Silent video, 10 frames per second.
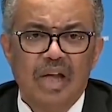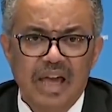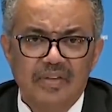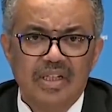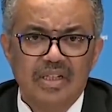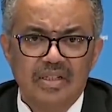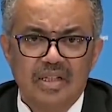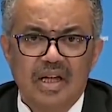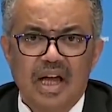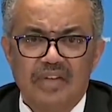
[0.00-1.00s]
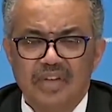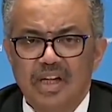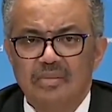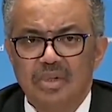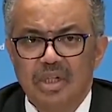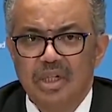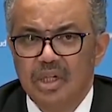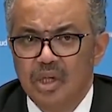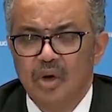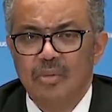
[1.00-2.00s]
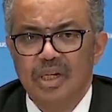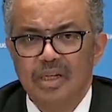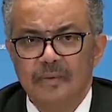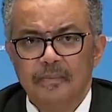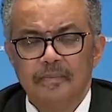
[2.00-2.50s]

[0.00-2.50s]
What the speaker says: evidence available globally.